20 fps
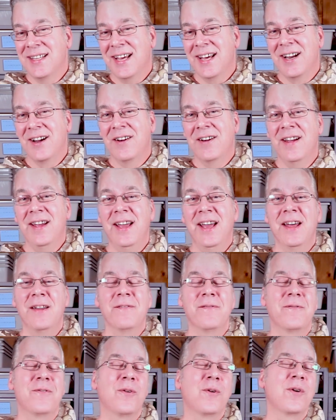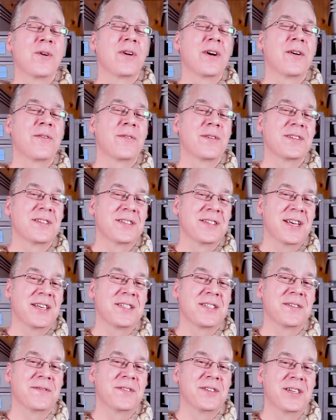that are het for a
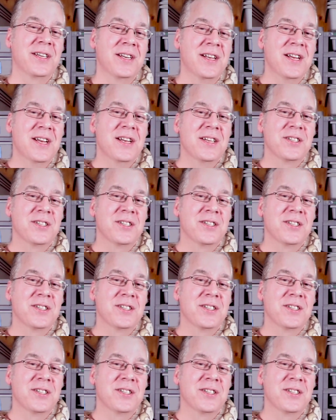recessive gene.